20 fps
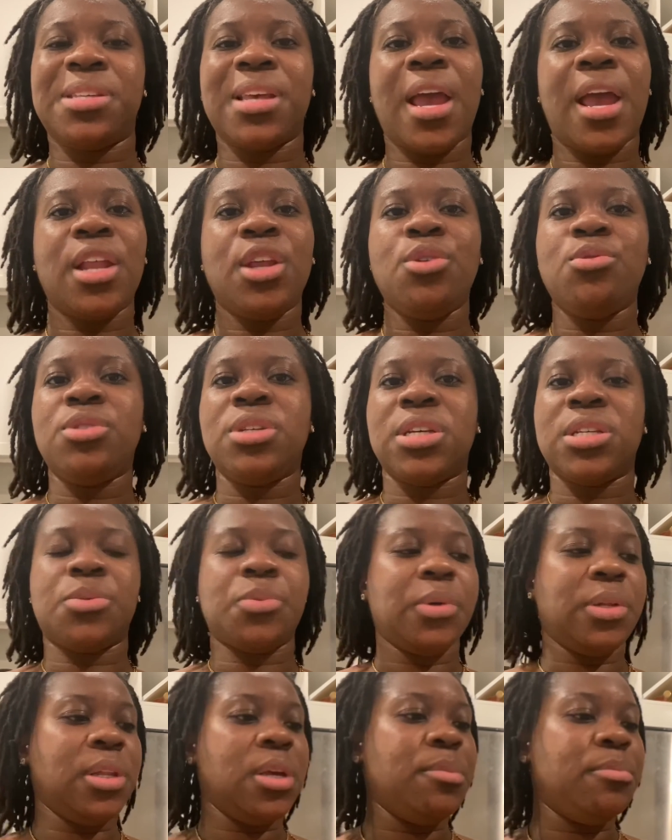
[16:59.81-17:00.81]
And you just
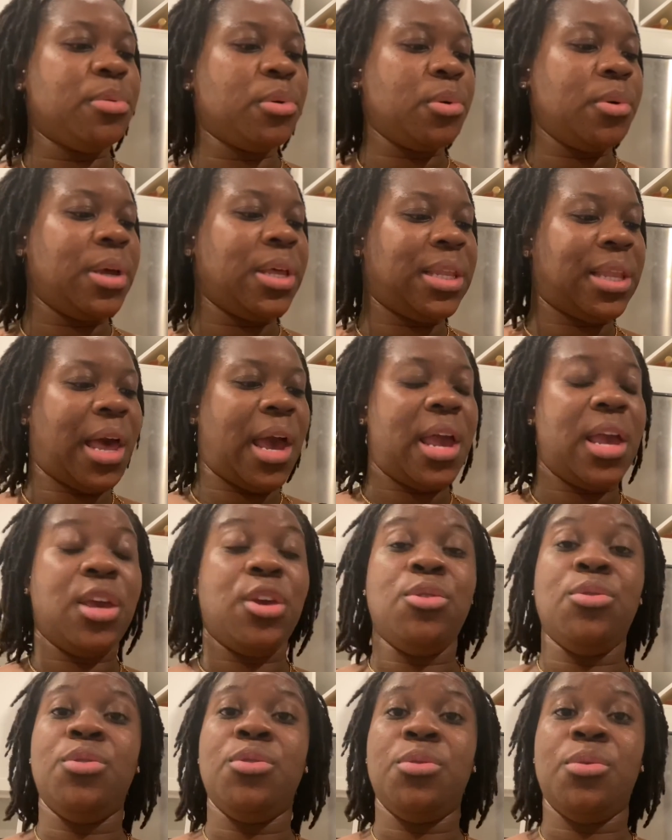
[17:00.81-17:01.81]
really brew it like you
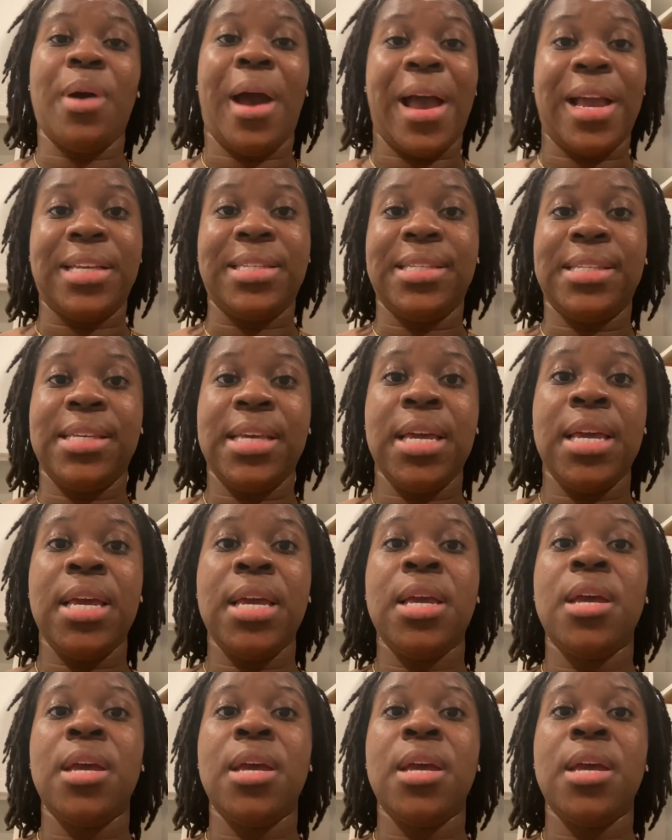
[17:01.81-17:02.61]
do iced tea.